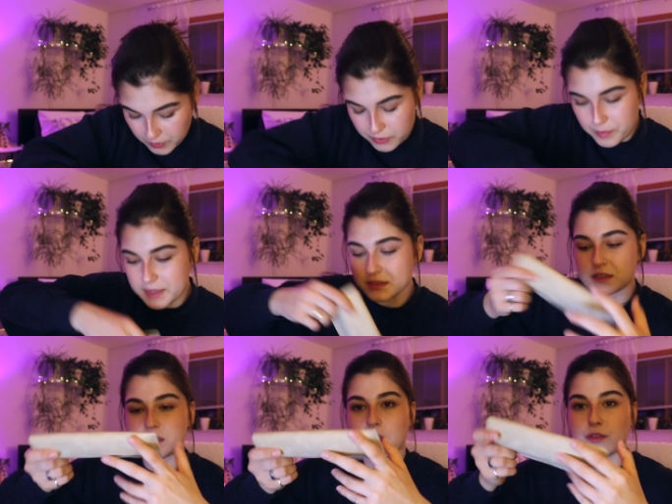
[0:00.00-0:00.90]
we have the
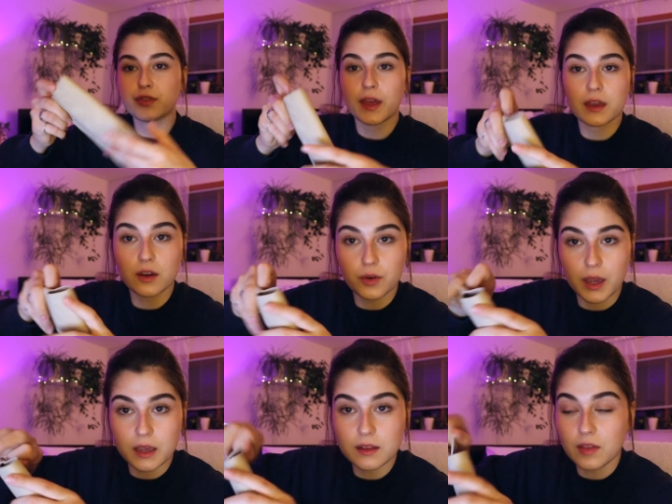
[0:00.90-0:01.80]
basic stuff like,
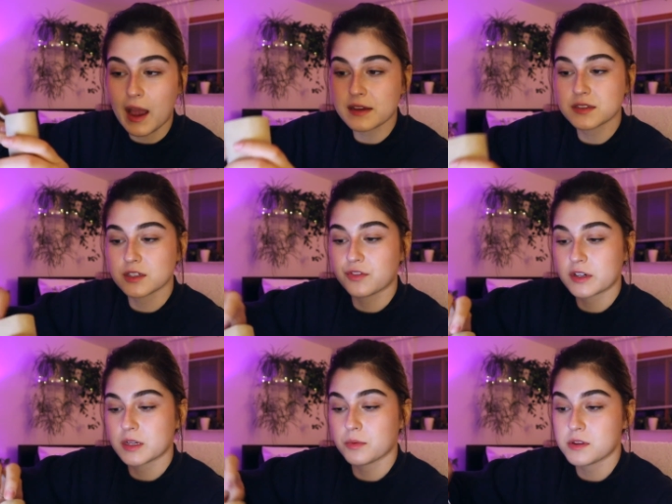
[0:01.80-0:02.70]
okay, glasses, for
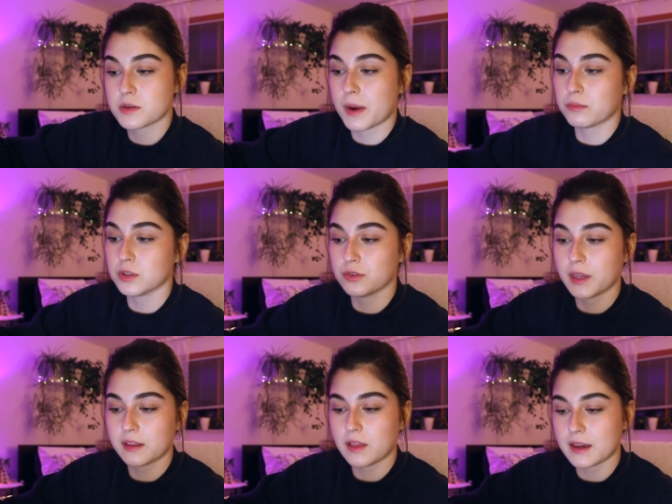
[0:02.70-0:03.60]
example. These are my blue
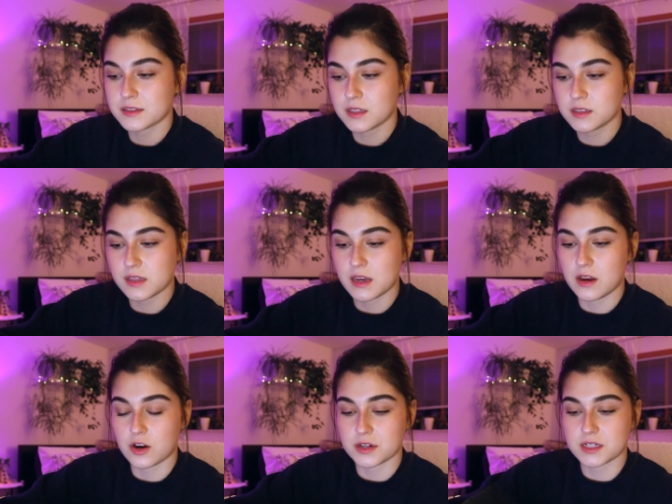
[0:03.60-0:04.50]
light glasses.
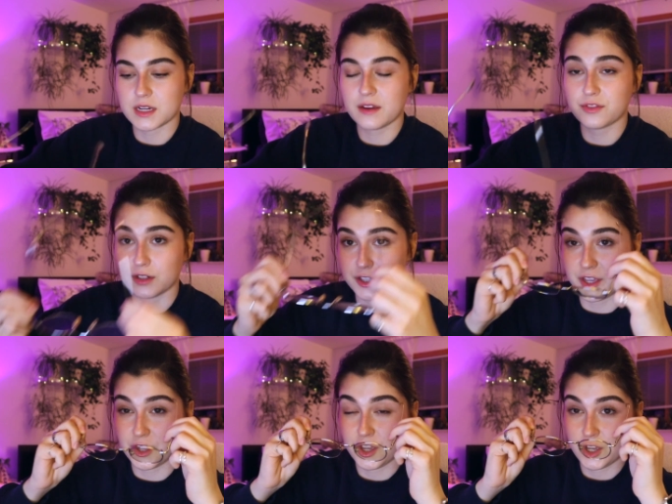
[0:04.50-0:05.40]
They are definitely